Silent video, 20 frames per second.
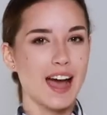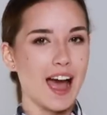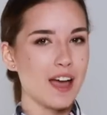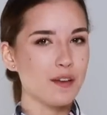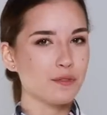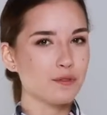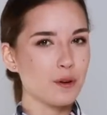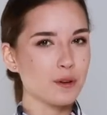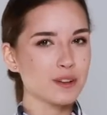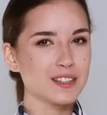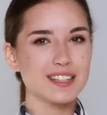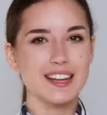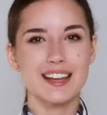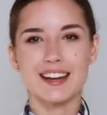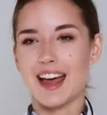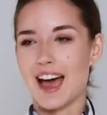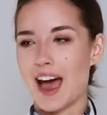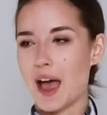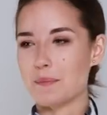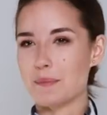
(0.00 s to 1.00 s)
iPhones
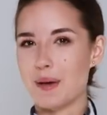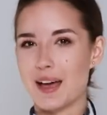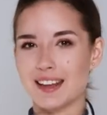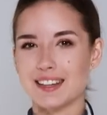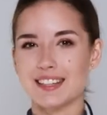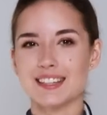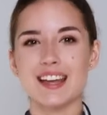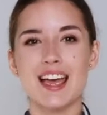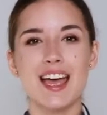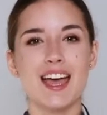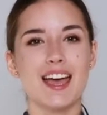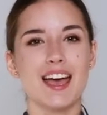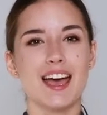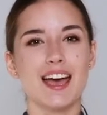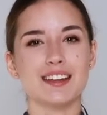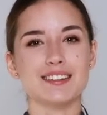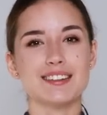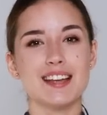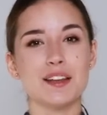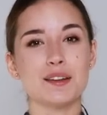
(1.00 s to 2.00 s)
and iPads,
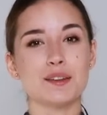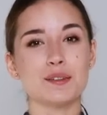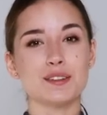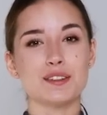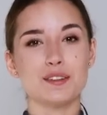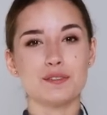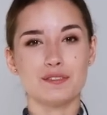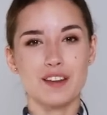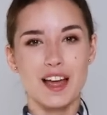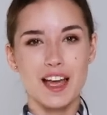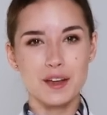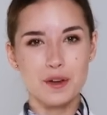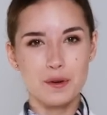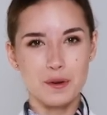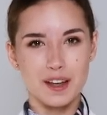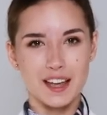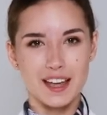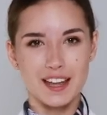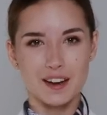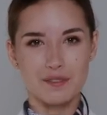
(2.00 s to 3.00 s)
and download the
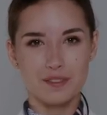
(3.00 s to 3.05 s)
Flygo Air